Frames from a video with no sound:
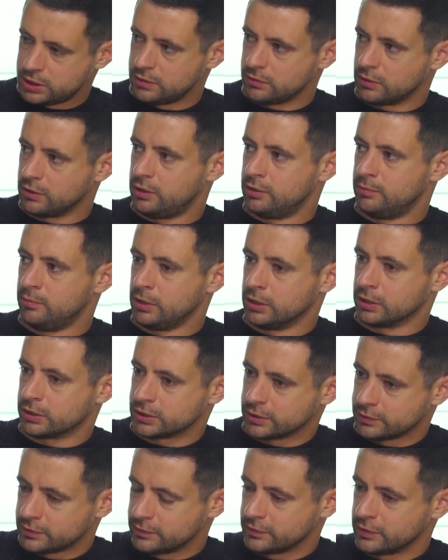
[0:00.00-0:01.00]
have got and
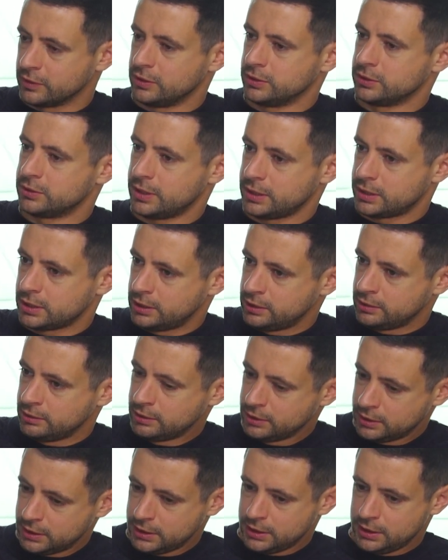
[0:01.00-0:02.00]
Microsoft have got to actually
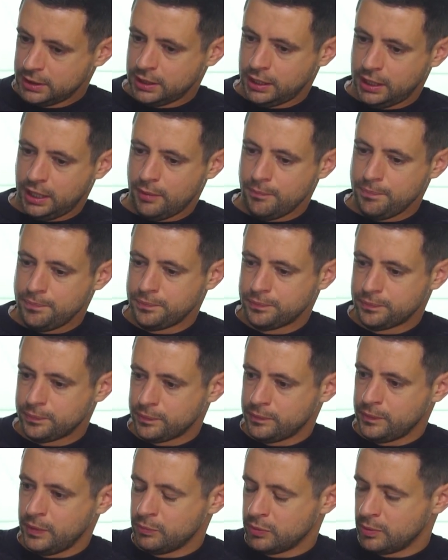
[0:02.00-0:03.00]

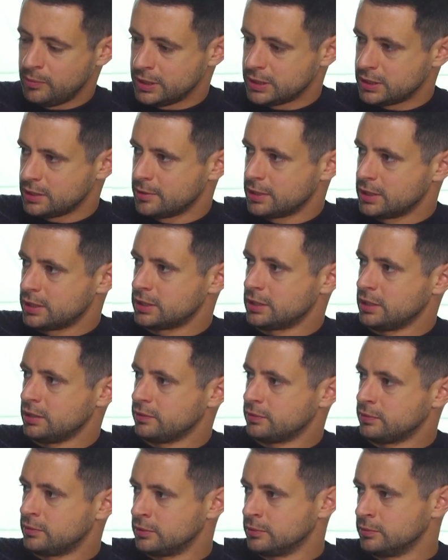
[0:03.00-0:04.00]
implement some of this
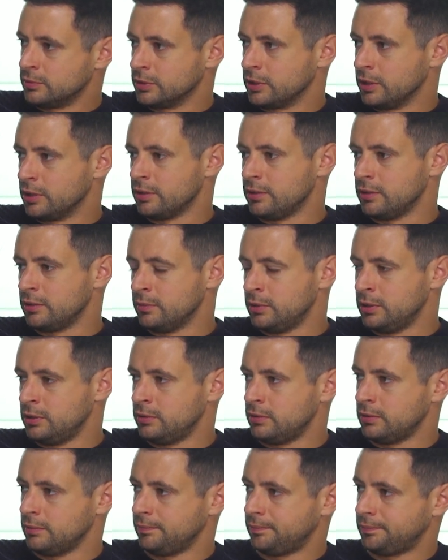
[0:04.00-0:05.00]
stuff. What kind of thing do we use?